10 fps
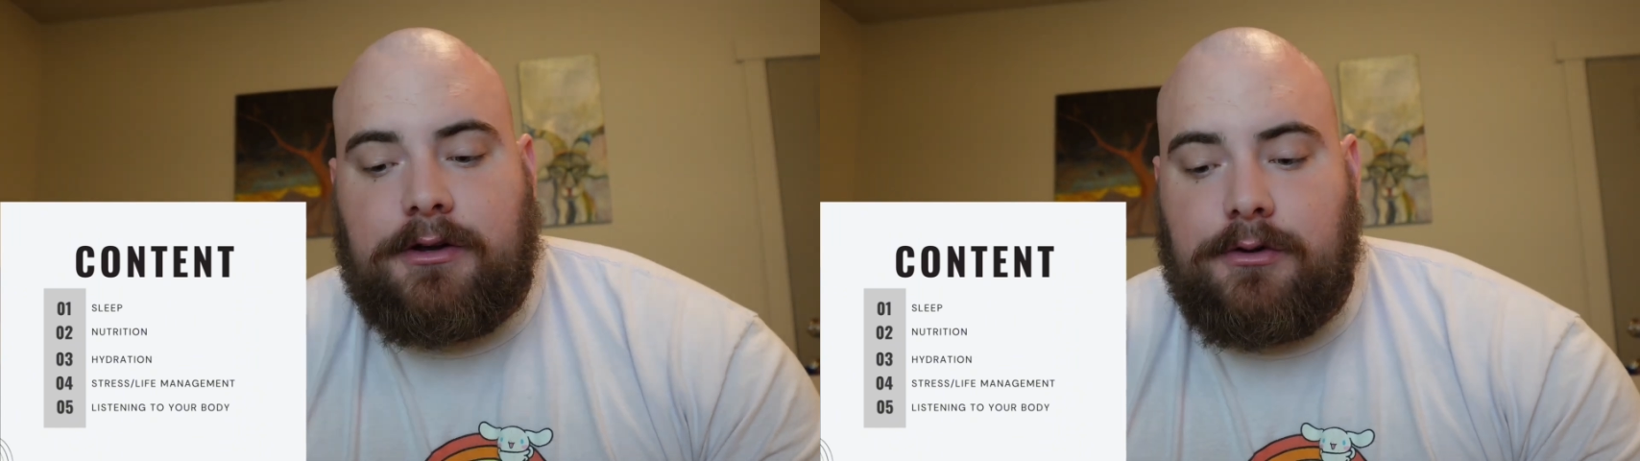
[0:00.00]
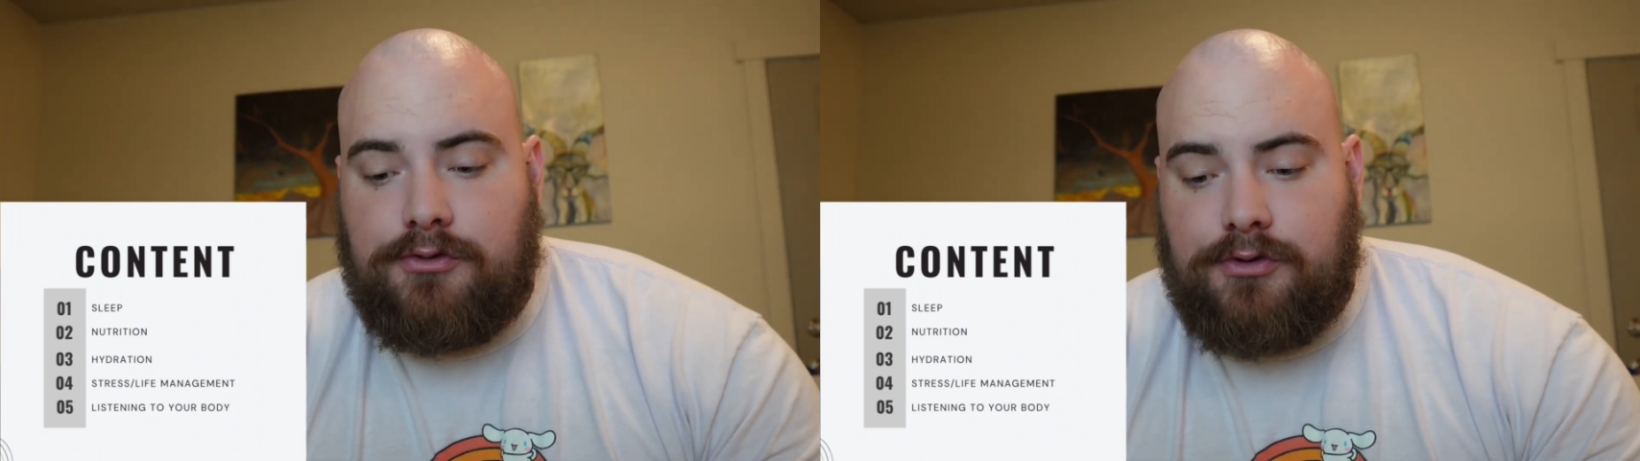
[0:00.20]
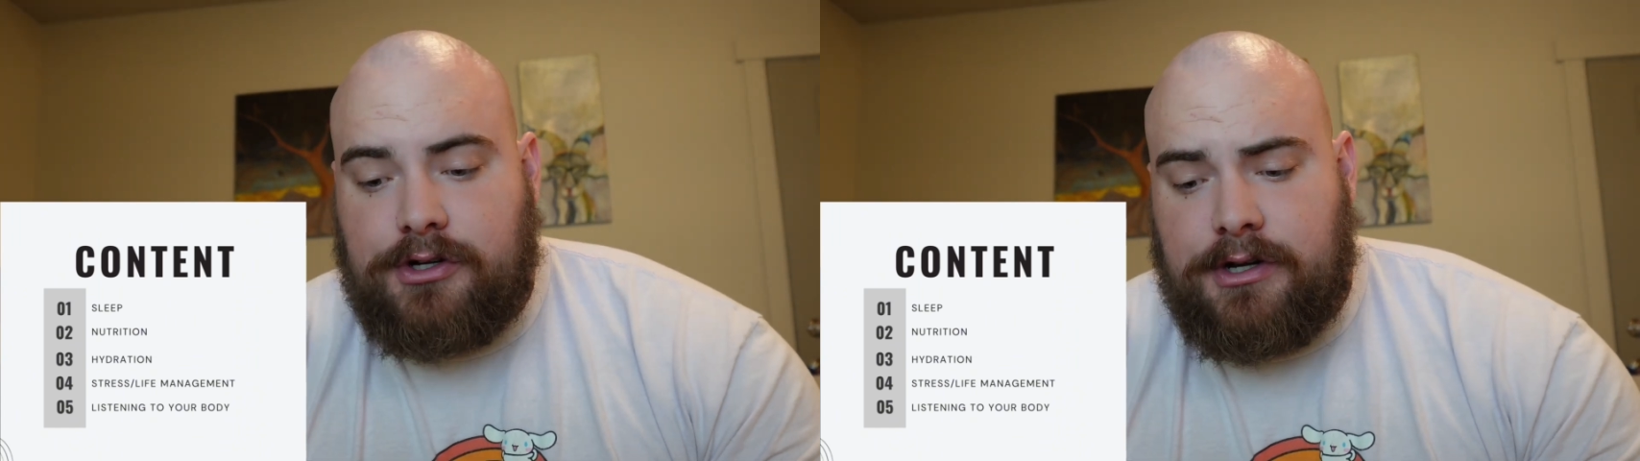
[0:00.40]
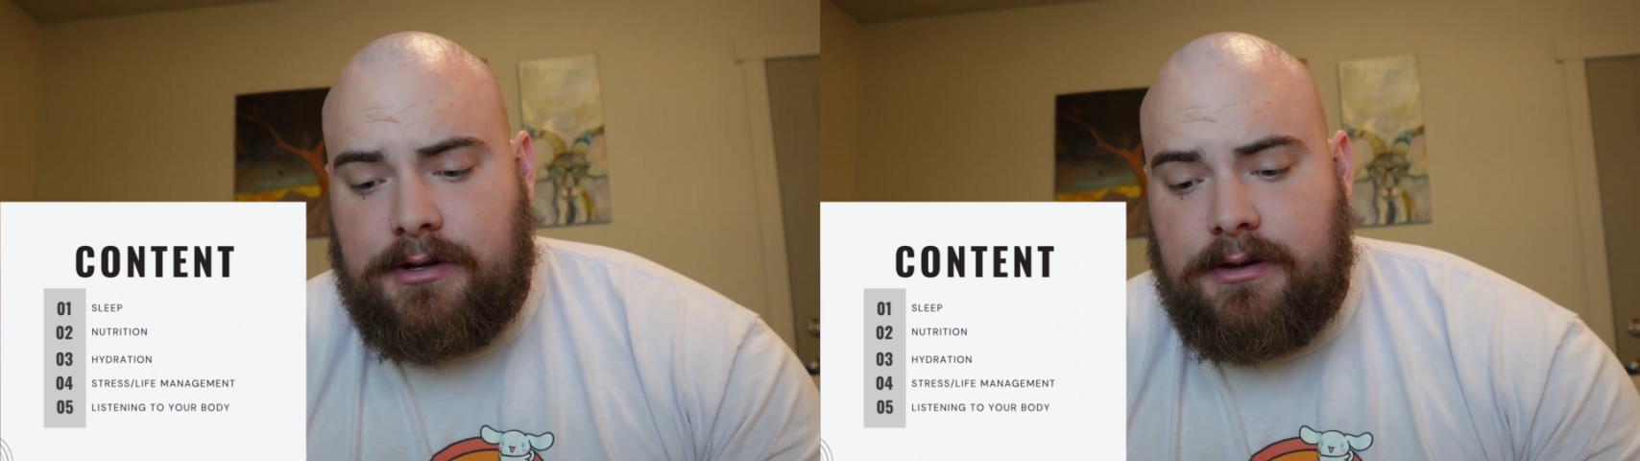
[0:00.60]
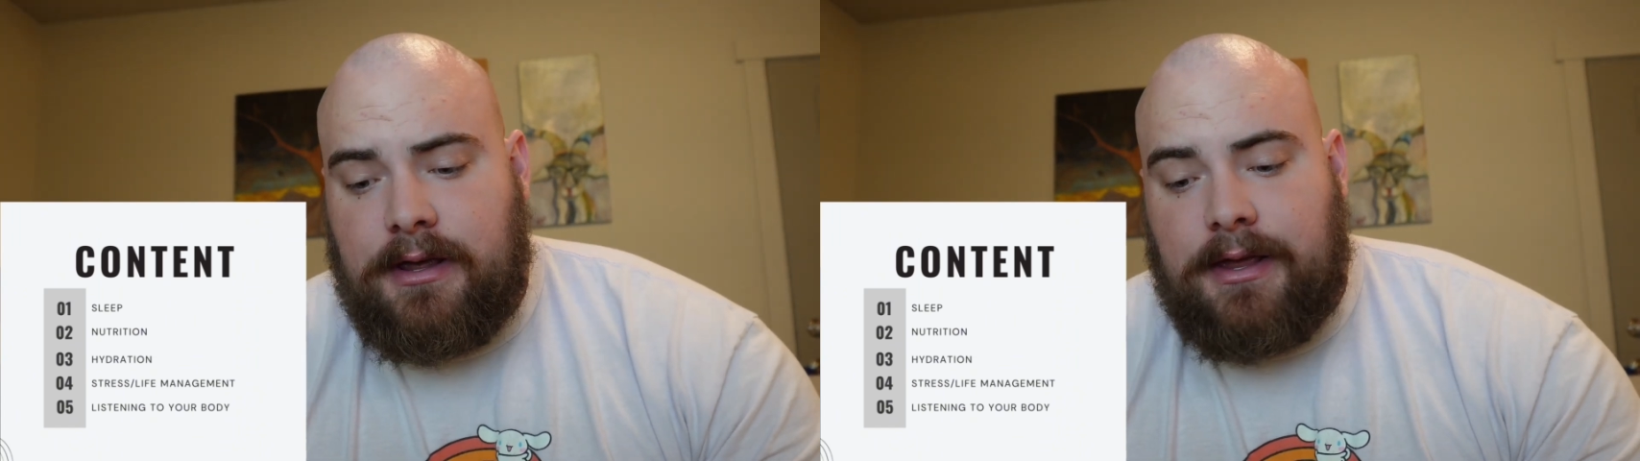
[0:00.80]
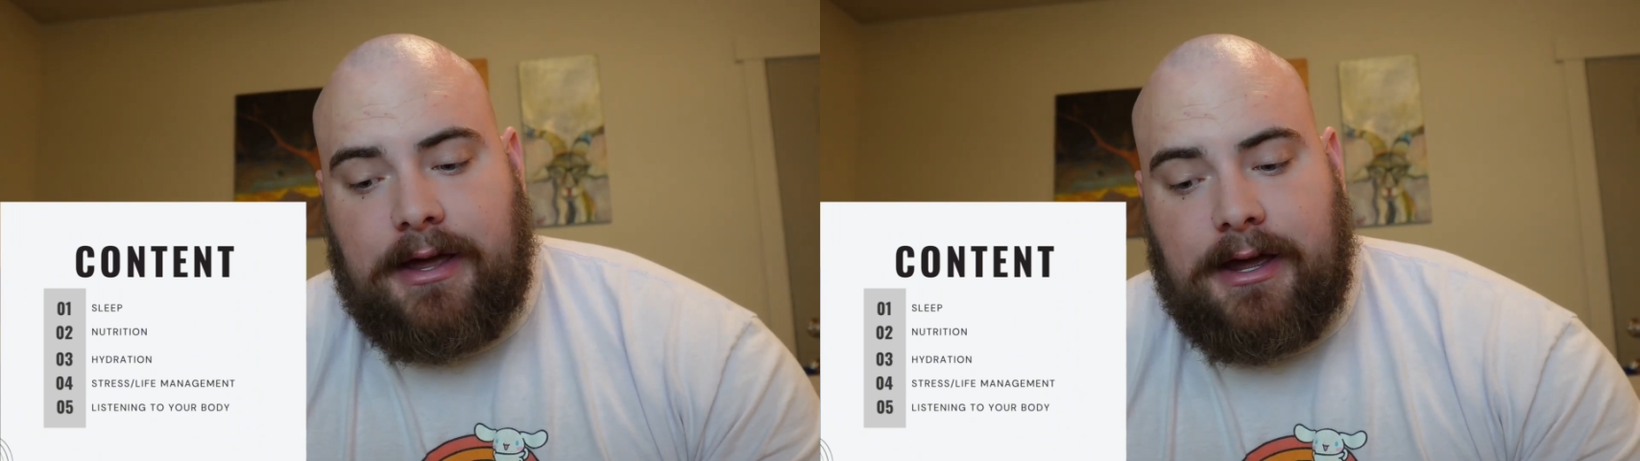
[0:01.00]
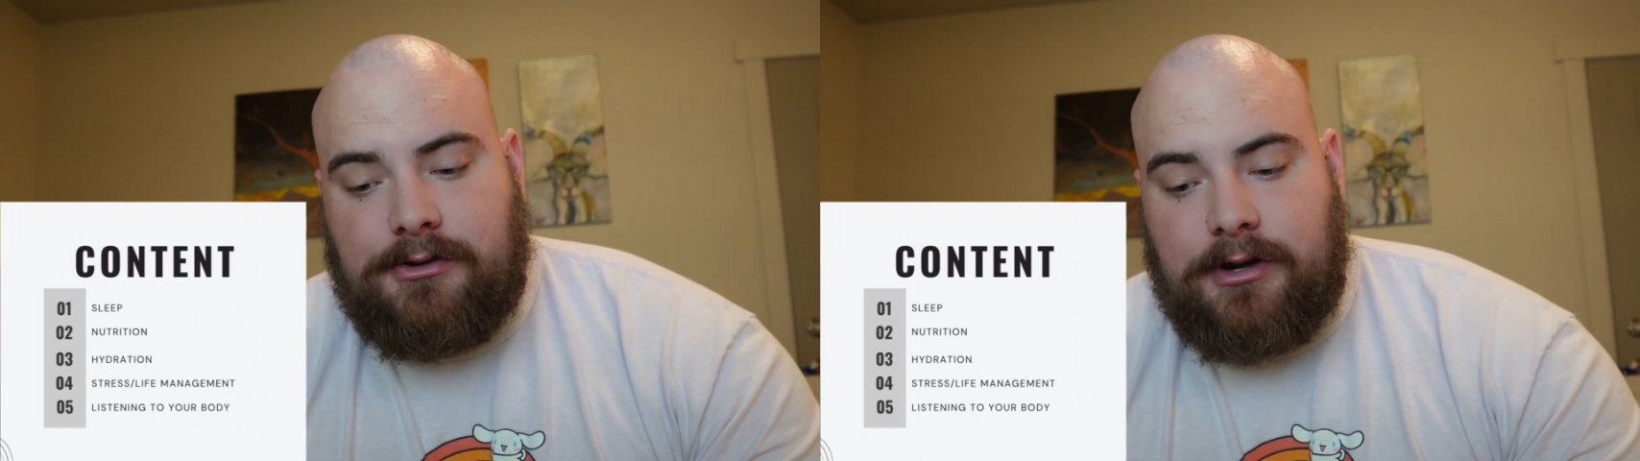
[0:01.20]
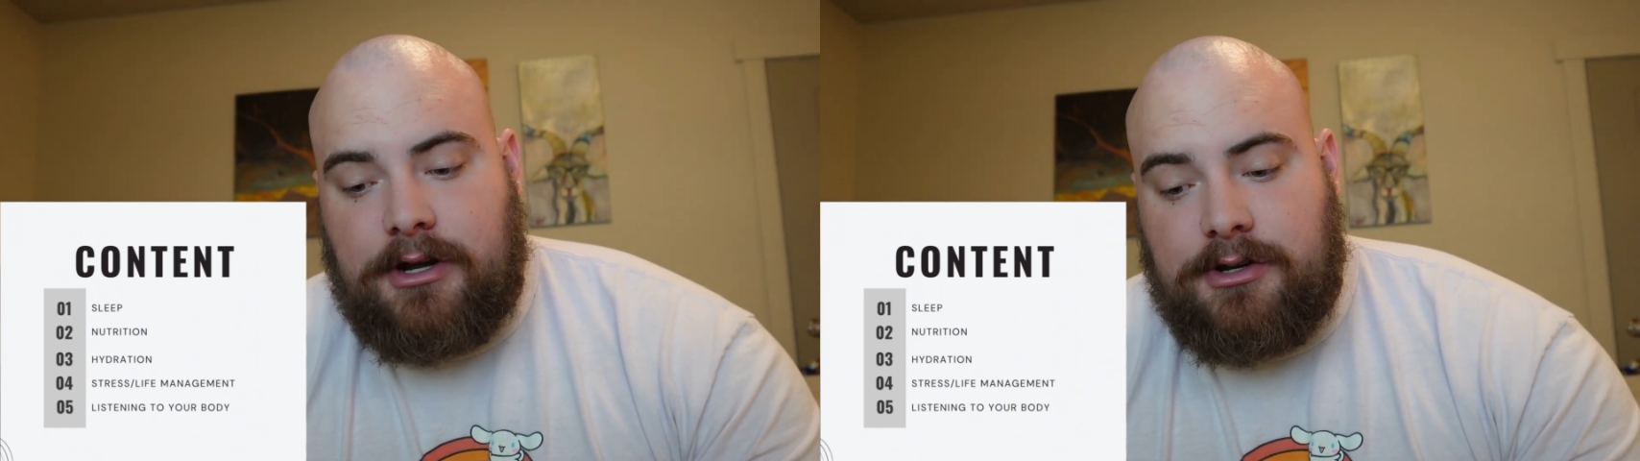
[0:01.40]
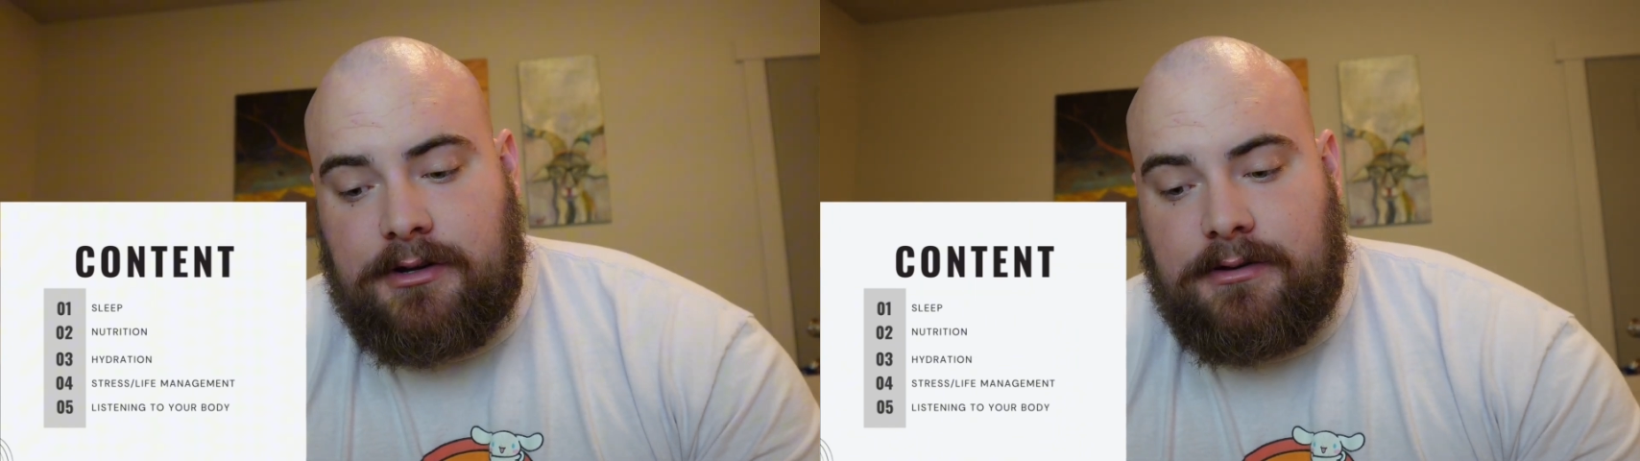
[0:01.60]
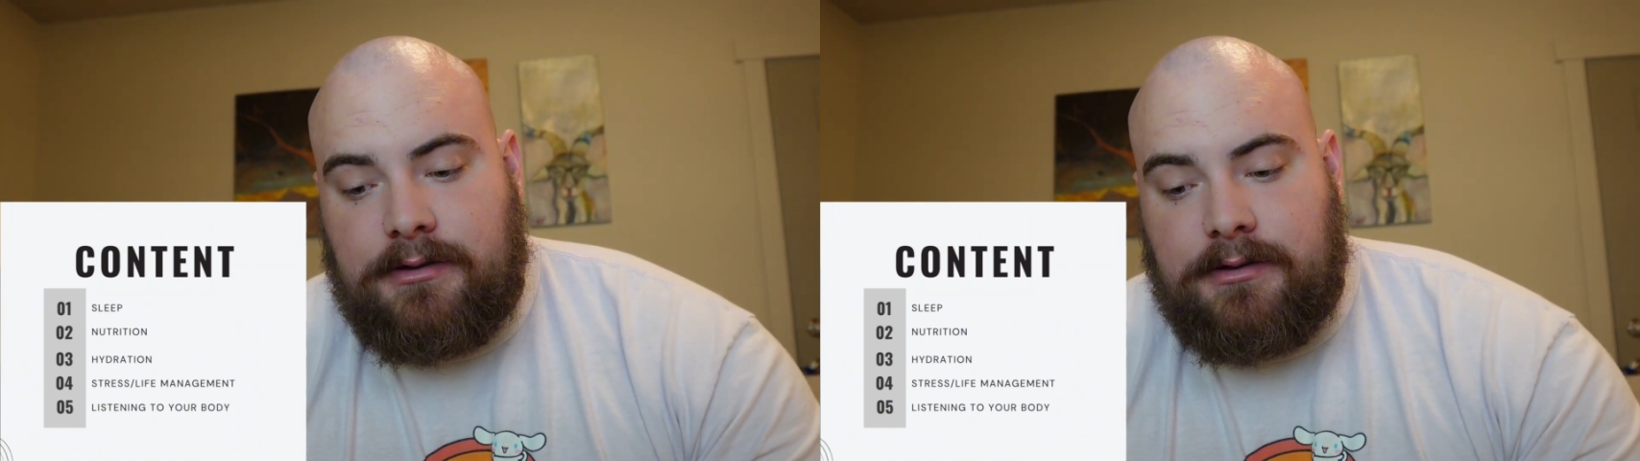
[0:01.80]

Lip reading: nutrition, hydration,